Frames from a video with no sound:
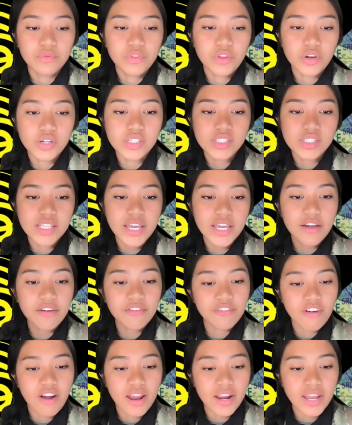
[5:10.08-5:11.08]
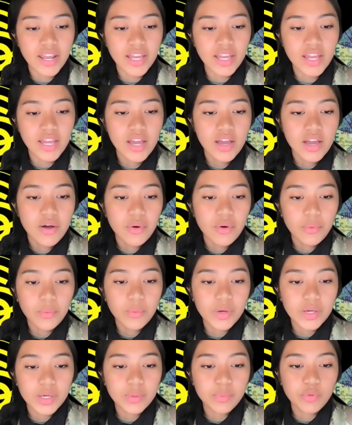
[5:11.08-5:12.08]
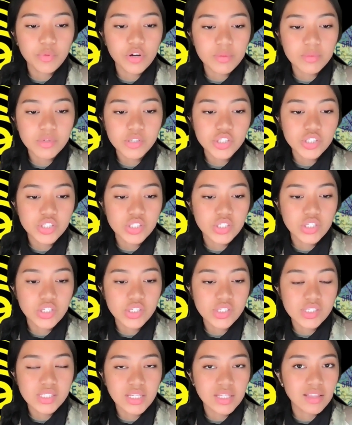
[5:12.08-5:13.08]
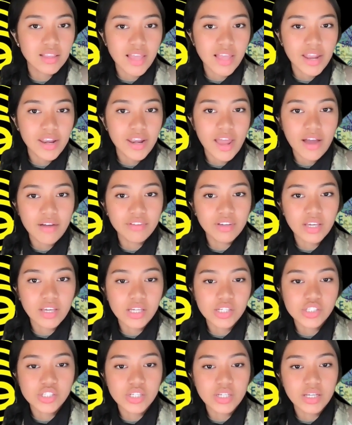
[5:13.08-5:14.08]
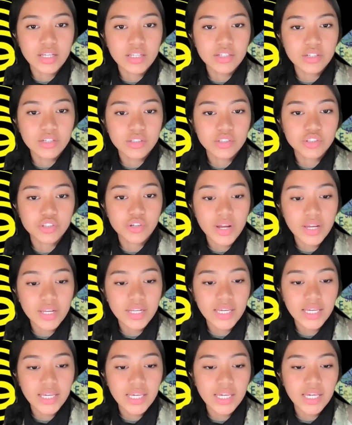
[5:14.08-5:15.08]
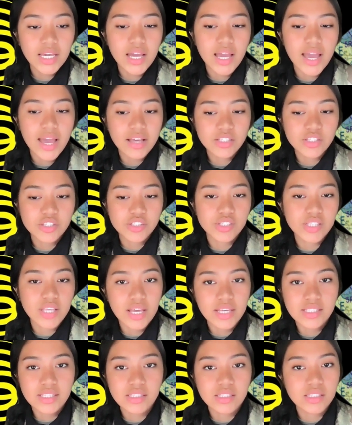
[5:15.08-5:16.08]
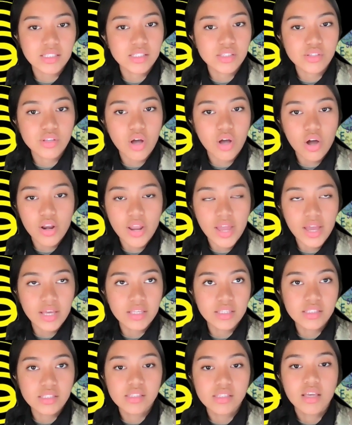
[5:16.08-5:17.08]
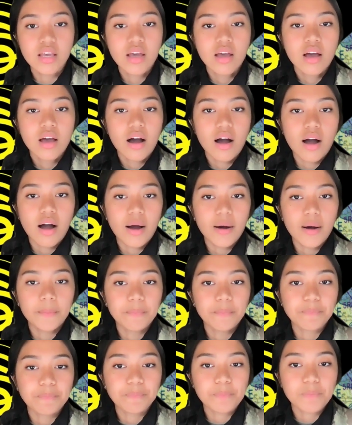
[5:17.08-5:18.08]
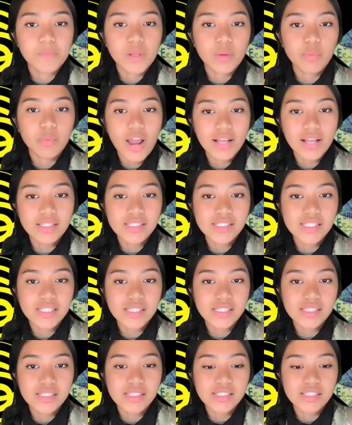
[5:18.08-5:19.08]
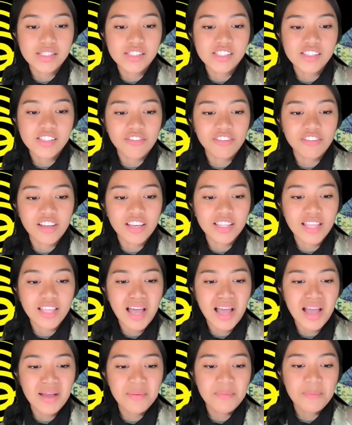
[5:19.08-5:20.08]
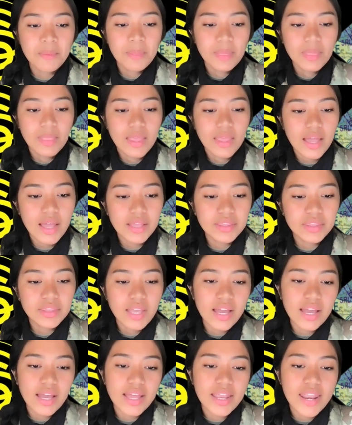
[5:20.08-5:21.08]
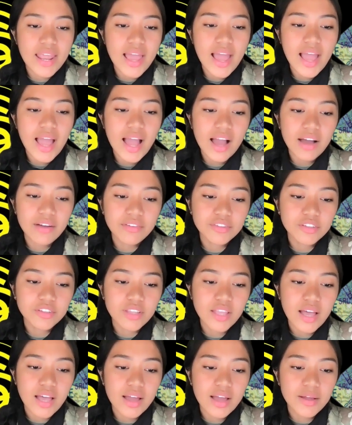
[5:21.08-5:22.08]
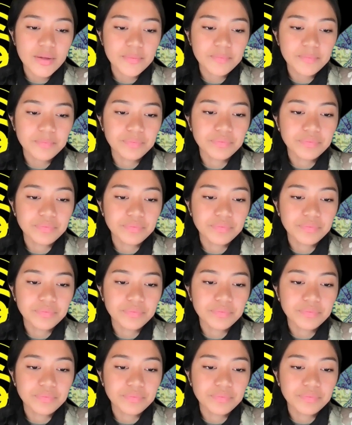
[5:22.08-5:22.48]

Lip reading: Thursday and Friday, we pretty much just did land navigation training, exercises on hands, practices and stuff like that. And then after that,